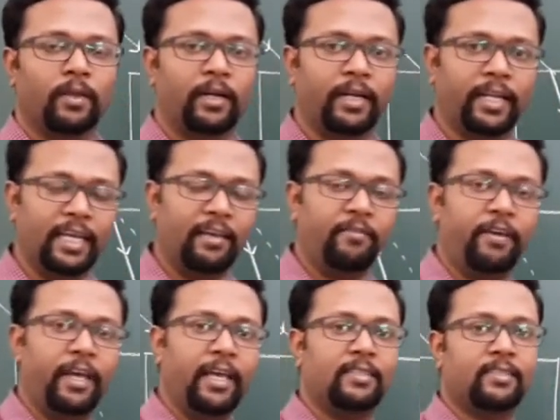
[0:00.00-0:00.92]

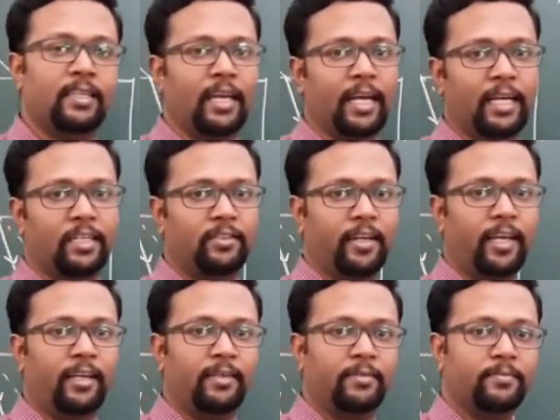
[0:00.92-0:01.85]
deviates the light
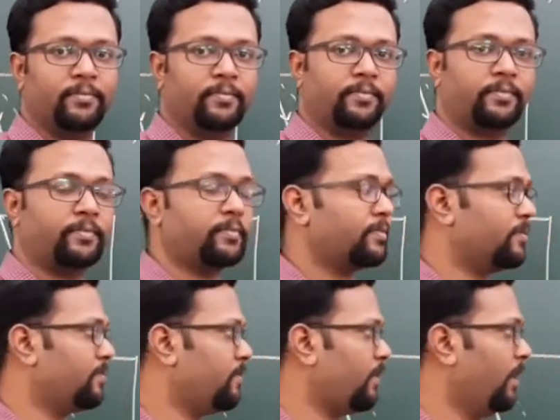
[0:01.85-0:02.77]
ray,
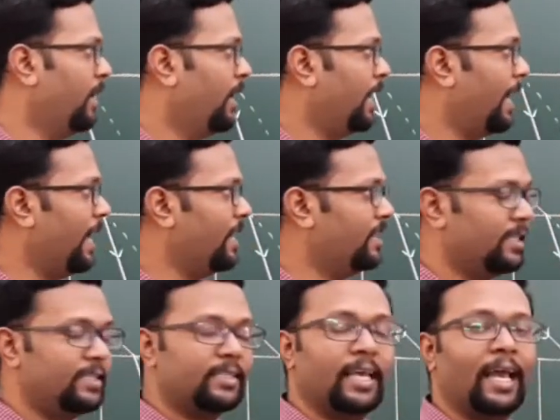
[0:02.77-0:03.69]
and this